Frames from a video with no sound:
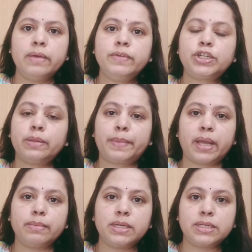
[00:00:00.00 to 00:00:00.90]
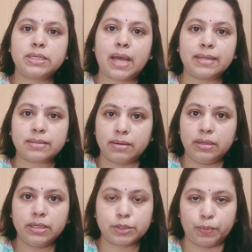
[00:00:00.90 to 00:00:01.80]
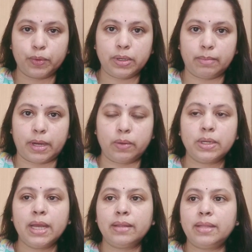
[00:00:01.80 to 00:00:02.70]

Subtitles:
which the Prime Minister has earlier spoken about,